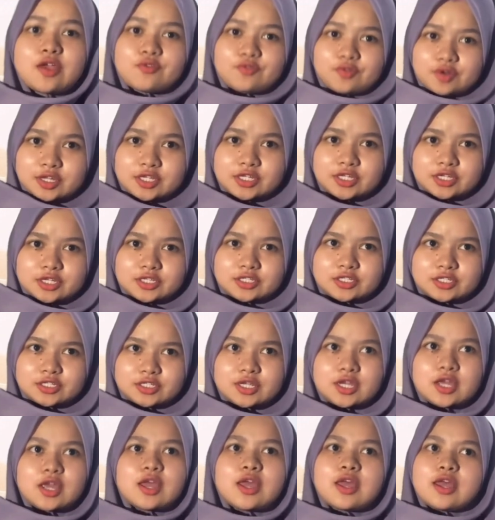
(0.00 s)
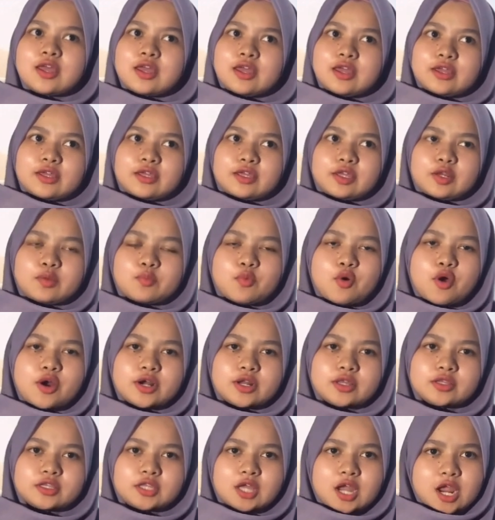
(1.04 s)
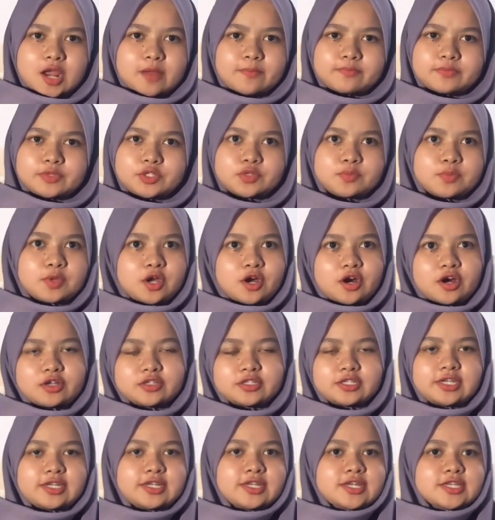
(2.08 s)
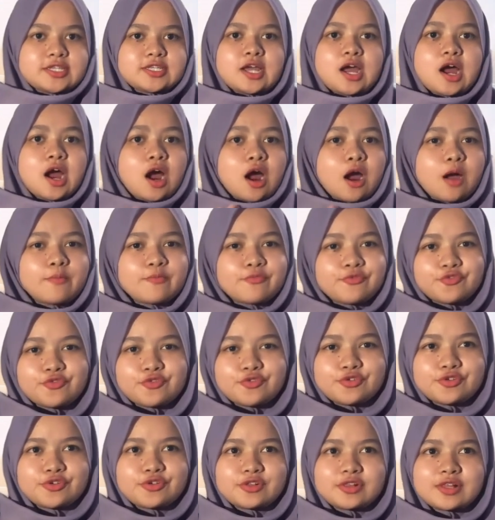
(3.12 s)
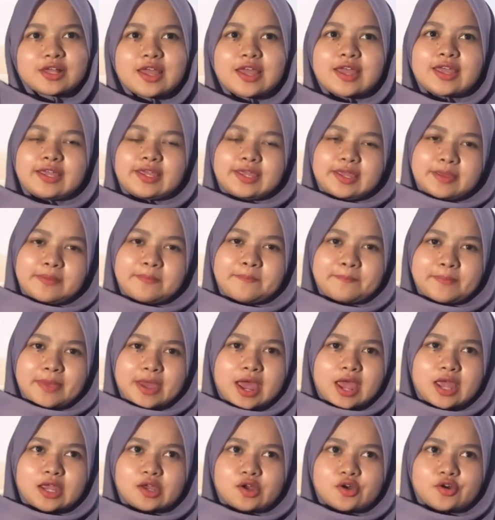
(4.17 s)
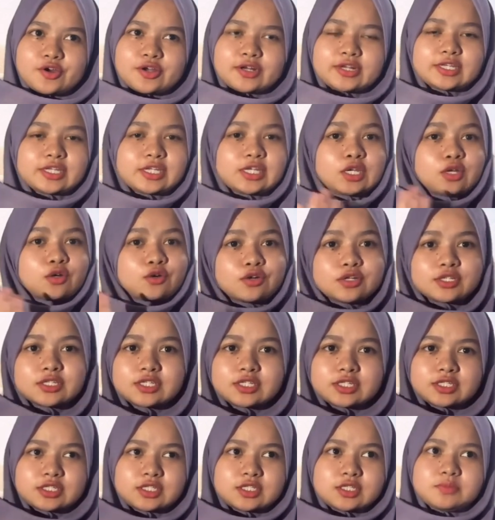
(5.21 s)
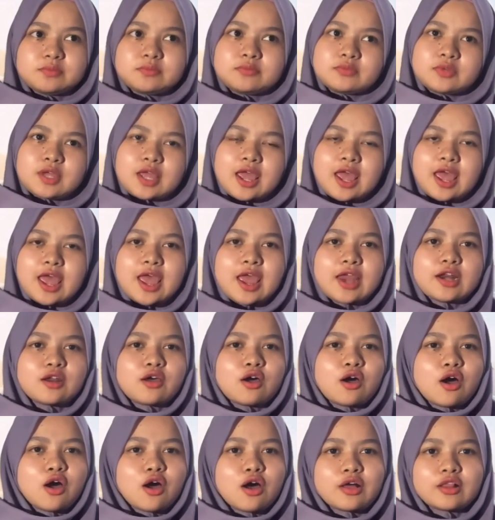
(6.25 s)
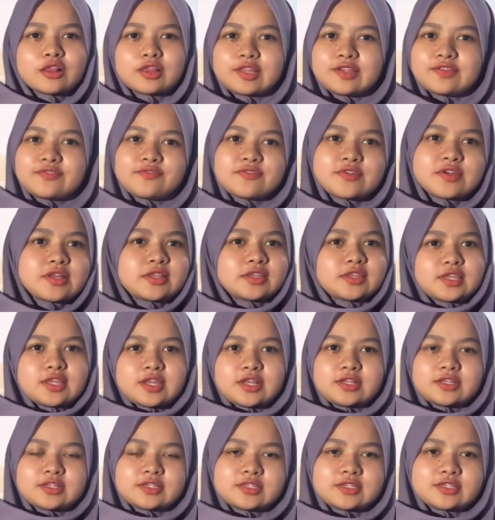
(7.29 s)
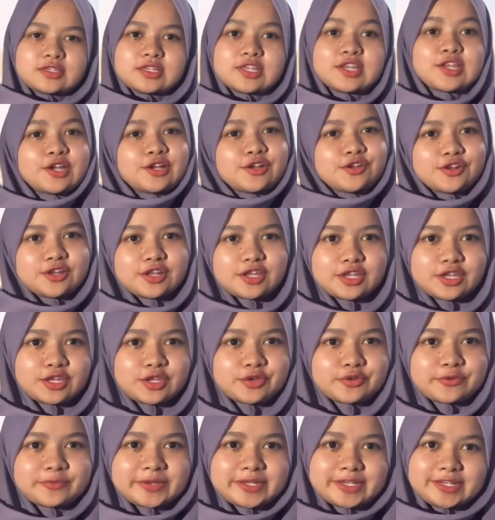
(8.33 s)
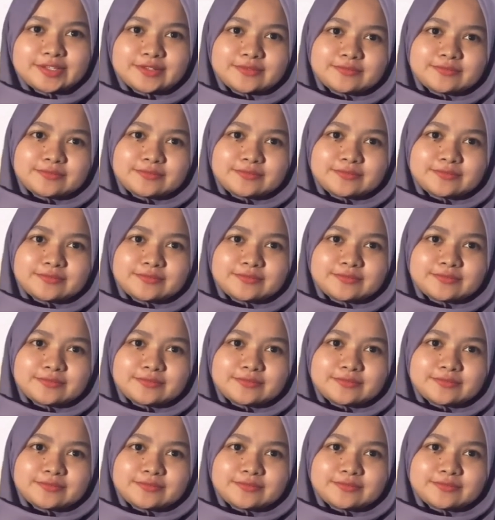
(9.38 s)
research in modern times because it has harmful impact on the ecosystem and all living things, including human.